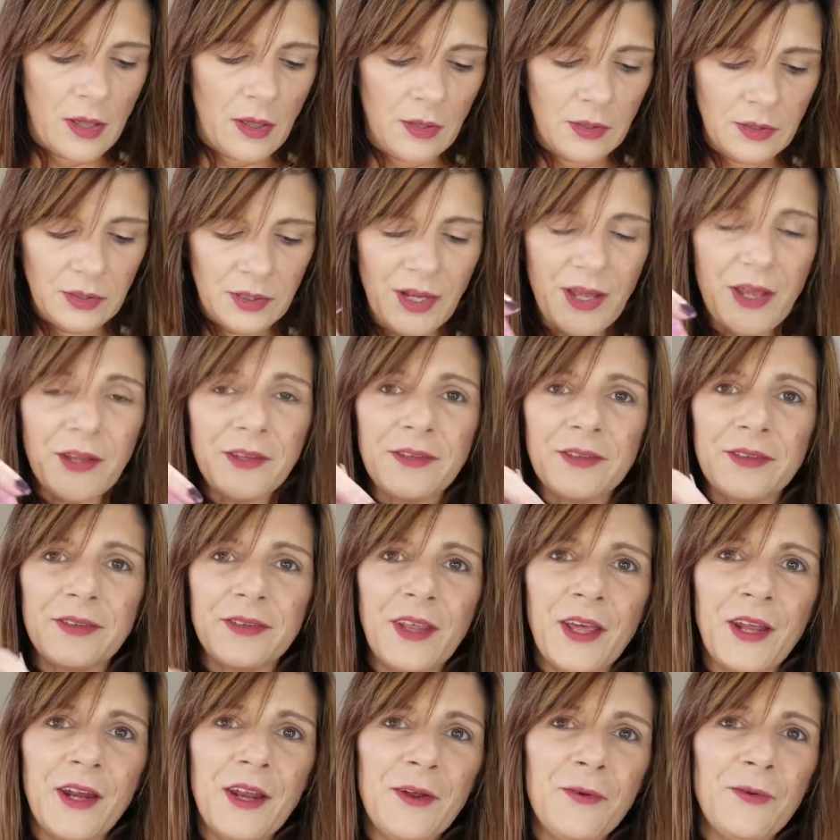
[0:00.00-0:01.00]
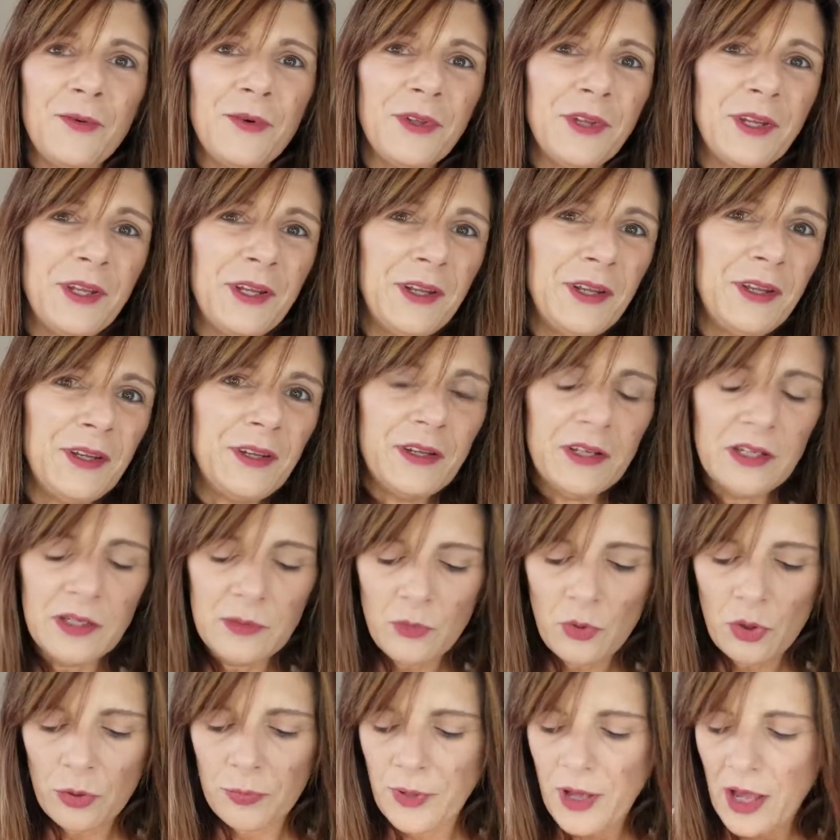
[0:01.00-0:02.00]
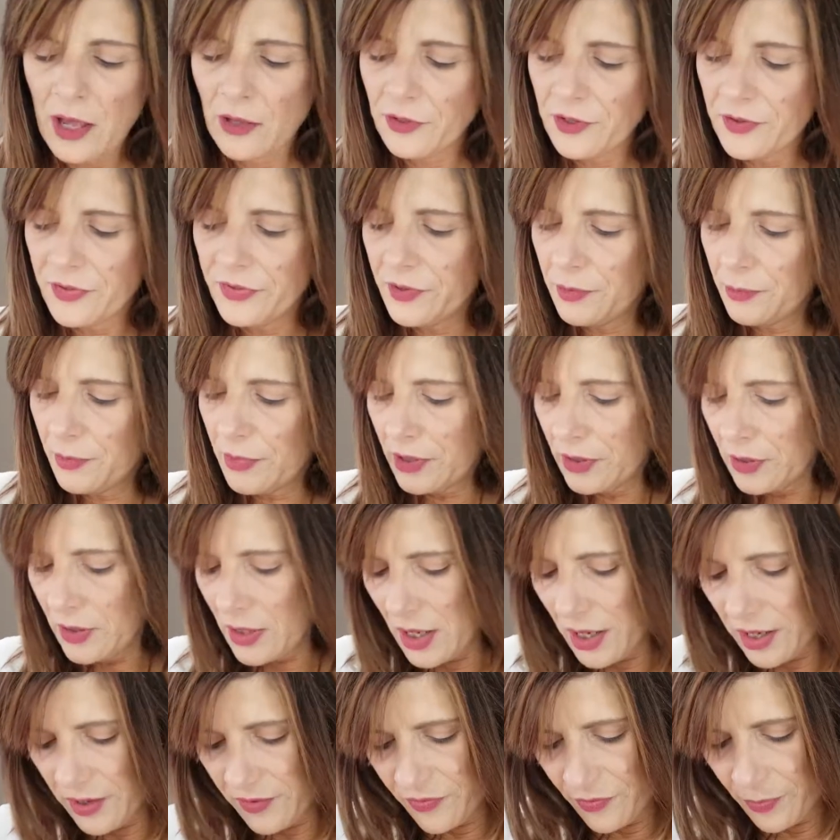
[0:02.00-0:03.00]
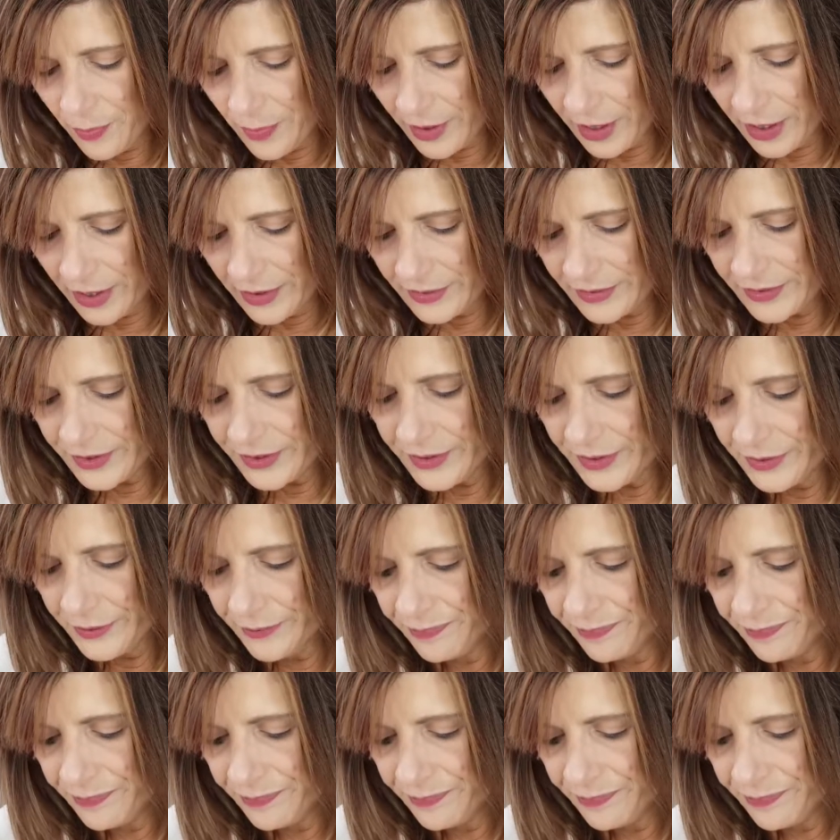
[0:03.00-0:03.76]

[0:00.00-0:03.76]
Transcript: Not that I really need any more palettes in my life, but